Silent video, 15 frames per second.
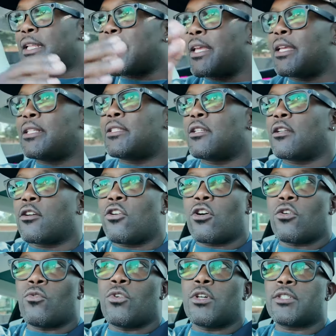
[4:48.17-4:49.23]
to head to the
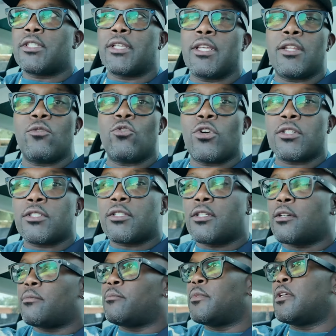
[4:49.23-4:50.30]
car wash to get it washed
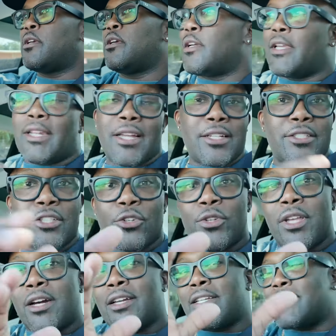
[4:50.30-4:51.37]
up, and I'll show
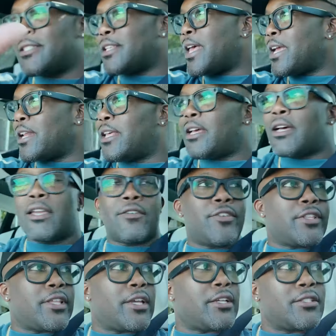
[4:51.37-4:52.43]
y'all exactly how
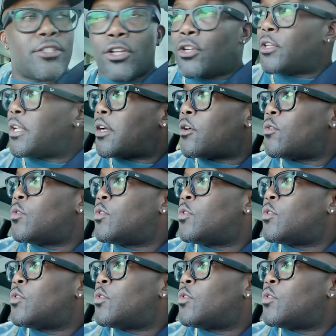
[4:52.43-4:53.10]
everything turned out.